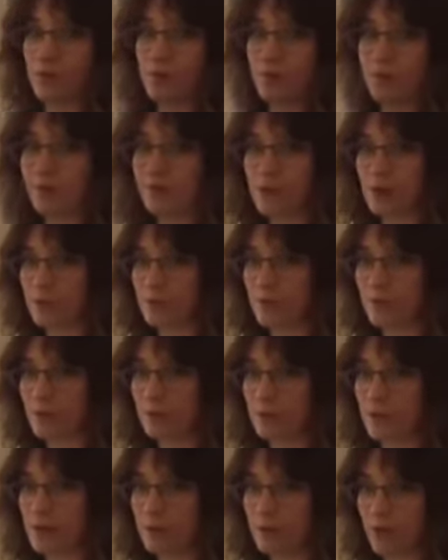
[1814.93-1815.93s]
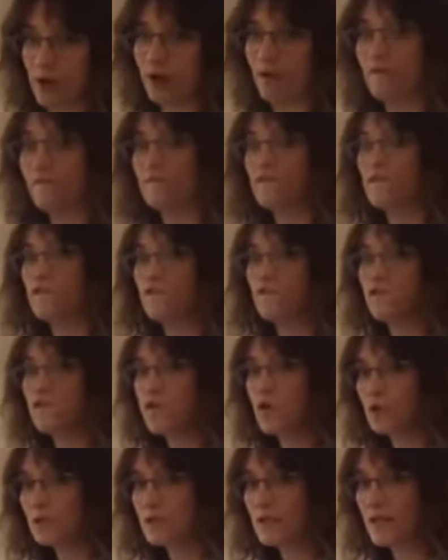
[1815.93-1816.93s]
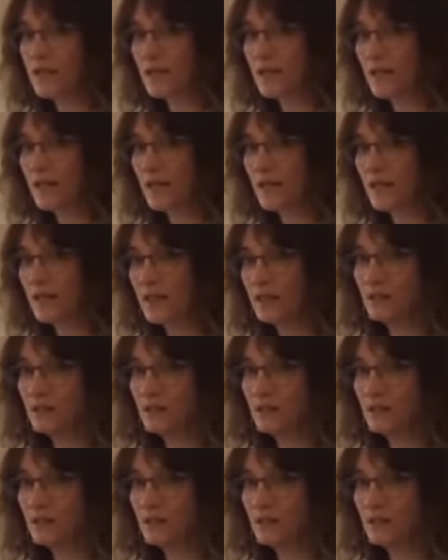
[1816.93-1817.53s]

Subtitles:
flip the paper, fold it in again,